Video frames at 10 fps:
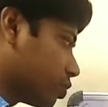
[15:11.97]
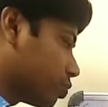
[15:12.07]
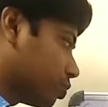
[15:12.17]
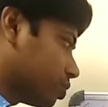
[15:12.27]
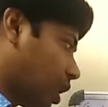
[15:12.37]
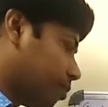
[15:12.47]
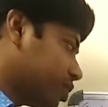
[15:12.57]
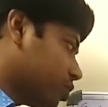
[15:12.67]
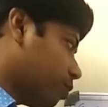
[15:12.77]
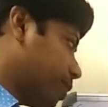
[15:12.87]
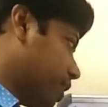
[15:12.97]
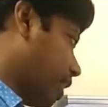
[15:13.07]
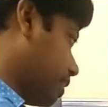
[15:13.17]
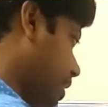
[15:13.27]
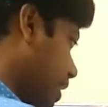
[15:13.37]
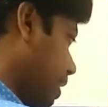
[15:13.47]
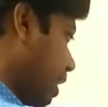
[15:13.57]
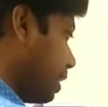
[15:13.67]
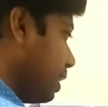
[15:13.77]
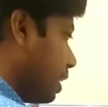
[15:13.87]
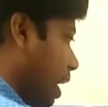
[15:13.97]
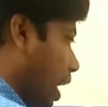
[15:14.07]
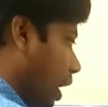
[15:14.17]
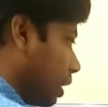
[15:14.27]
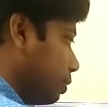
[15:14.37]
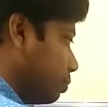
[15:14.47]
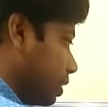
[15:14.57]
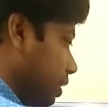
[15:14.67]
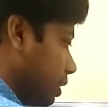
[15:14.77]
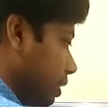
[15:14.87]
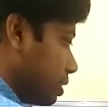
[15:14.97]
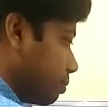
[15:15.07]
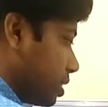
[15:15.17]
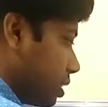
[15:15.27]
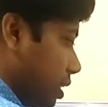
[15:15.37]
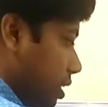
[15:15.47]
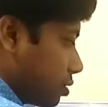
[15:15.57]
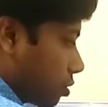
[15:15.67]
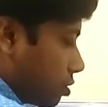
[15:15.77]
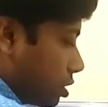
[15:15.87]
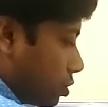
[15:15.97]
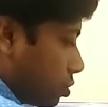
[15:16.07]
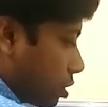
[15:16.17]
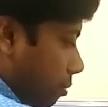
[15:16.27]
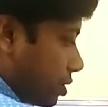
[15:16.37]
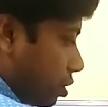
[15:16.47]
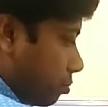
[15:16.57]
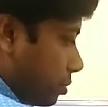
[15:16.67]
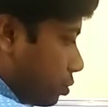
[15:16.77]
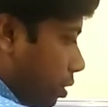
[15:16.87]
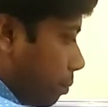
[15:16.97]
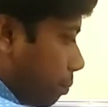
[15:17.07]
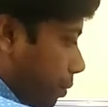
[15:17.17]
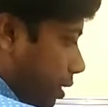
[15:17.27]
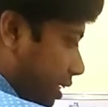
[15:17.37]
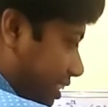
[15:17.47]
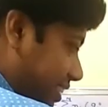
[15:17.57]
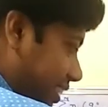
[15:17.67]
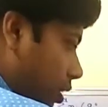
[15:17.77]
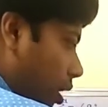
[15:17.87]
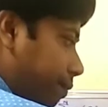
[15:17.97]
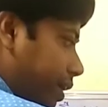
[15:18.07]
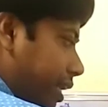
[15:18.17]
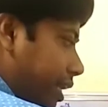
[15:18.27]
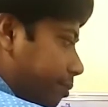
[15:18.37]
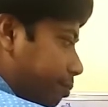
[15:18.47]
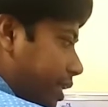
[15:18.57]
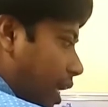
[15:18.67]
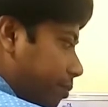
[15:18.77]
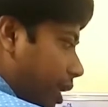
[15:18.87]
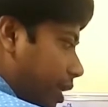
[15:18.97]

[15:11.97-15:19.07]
So summation of ni RUT is basically is constant, so summation of this one d of ln pi